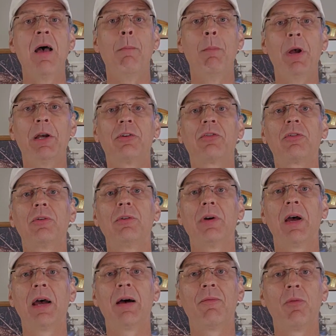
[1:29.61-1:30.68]
Make sure you
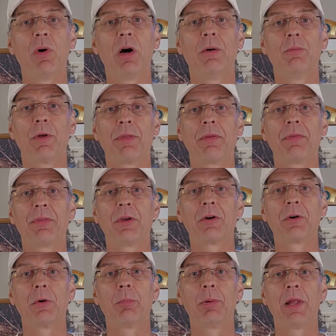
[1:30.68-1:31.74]
have one with a
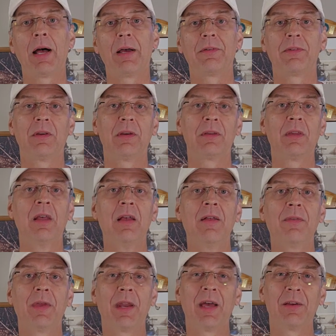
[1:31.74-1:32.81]
thicker plastic
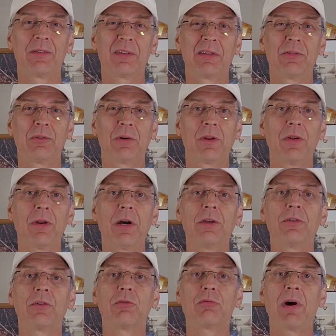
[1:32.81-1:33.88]
that has sort of
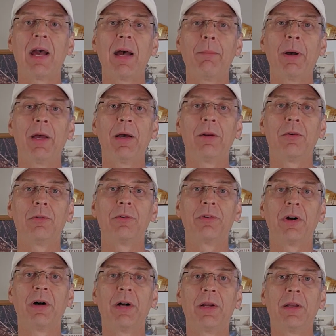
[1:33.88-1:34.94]
nice grab handles
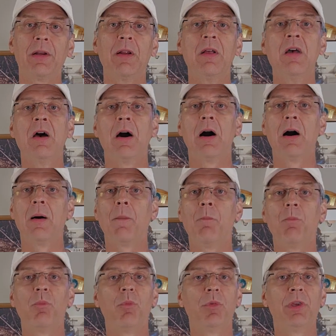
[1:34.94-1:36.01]
on it,
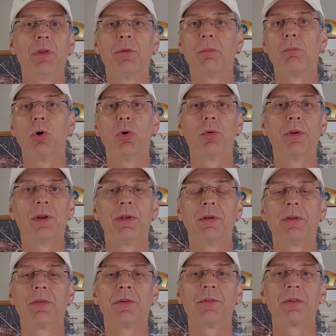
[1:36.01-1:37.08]
either molded
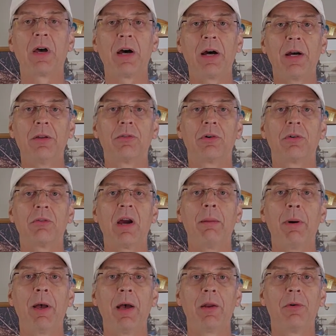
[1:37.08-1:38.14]
into the sides or
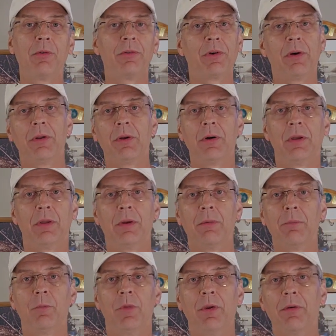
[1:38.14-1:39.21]
grab handles on
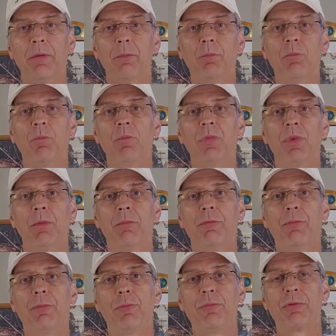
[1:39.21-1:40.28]
the
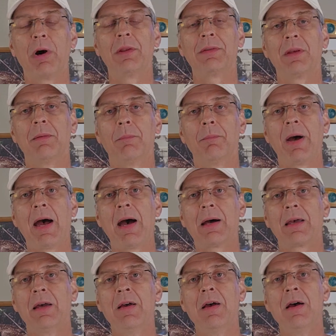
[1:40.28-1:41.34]
front and
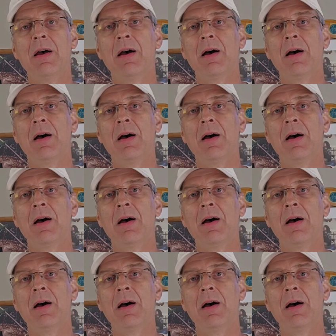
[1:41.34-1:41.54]
back,